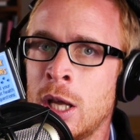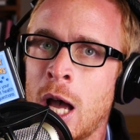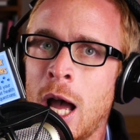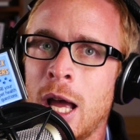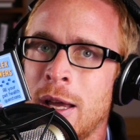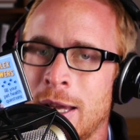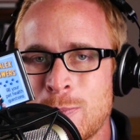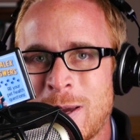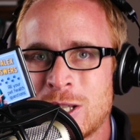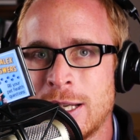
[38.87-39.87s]

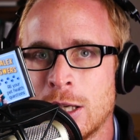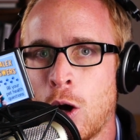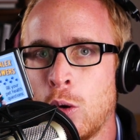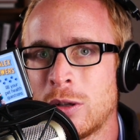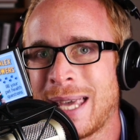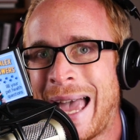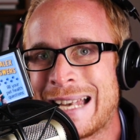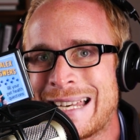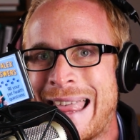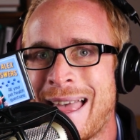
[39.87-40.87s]
especially in an older
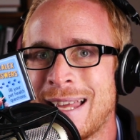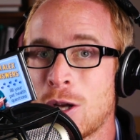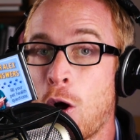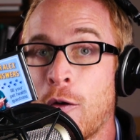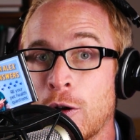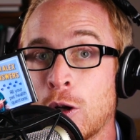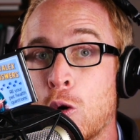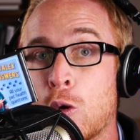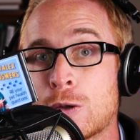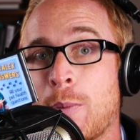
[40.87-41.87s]
cat. And that's often
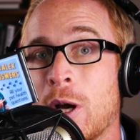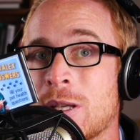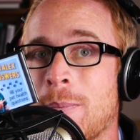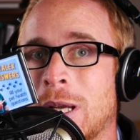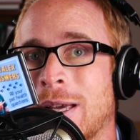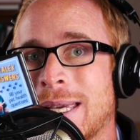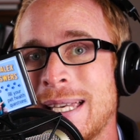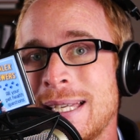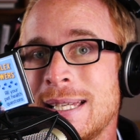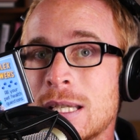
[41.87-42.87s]
caused by something like
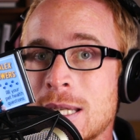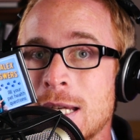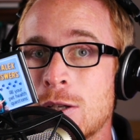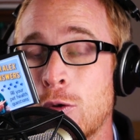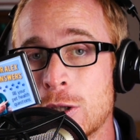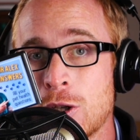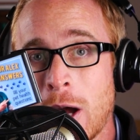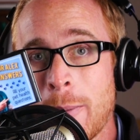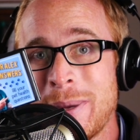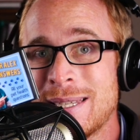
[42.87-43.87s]
kidney disease or
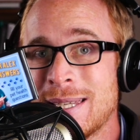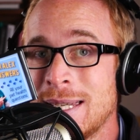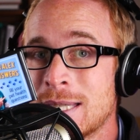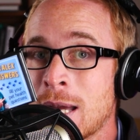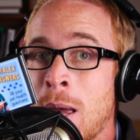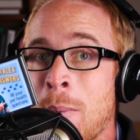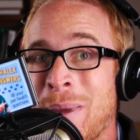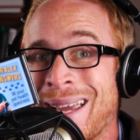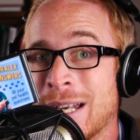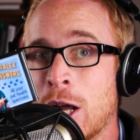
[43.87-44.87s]
diabetes
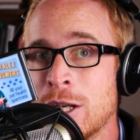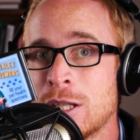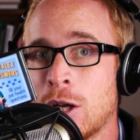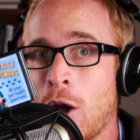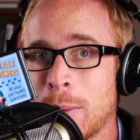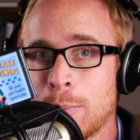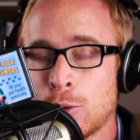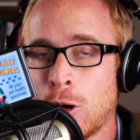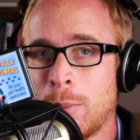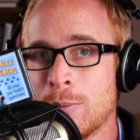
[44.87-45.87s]
being an underlying
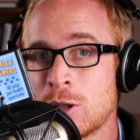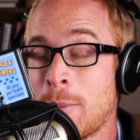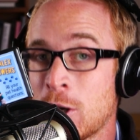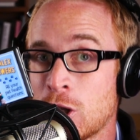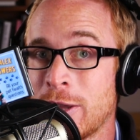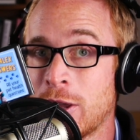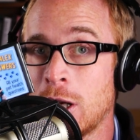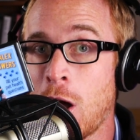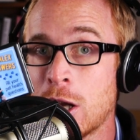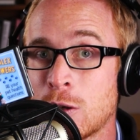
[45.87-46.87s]
problem. So much like the
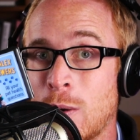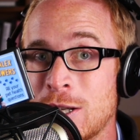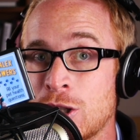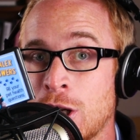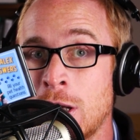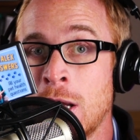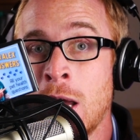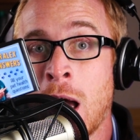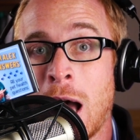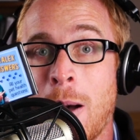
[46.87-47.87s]
last question
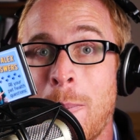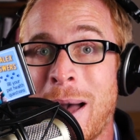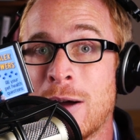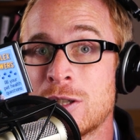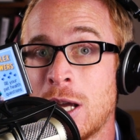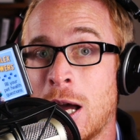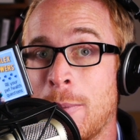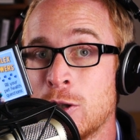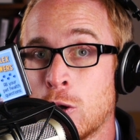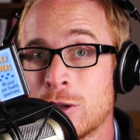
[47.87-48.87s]
about
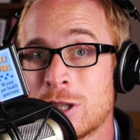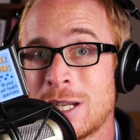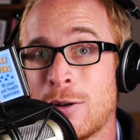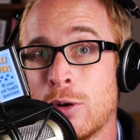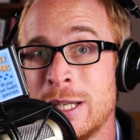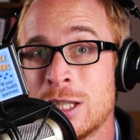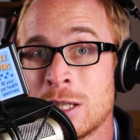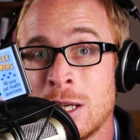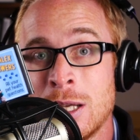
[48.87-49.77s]
a dog on steroids